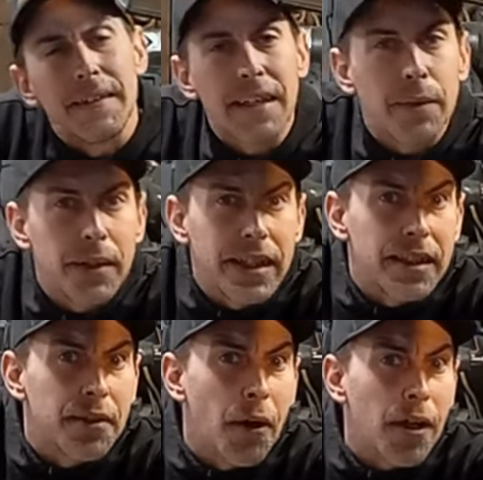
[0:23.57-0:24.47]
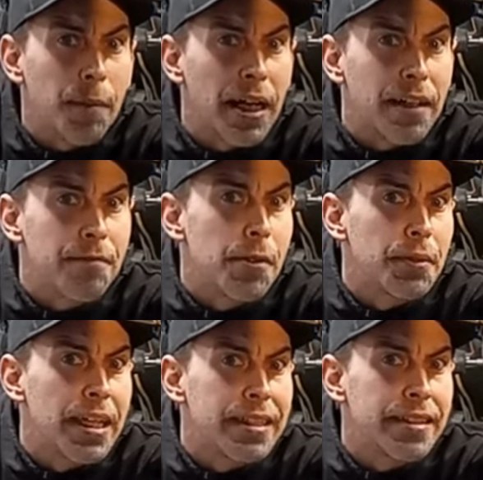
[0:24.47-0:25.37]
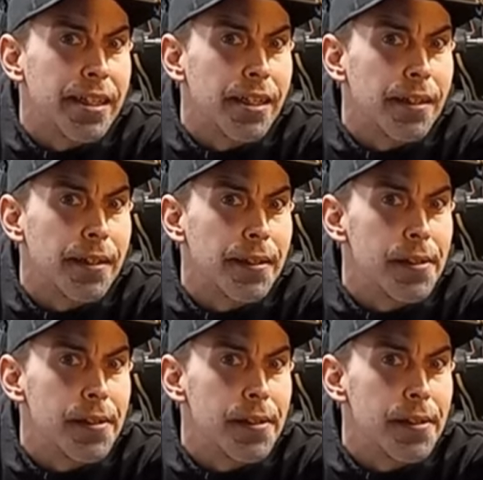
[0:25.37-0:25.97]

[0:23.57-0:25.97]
think we need to talk about a few things here.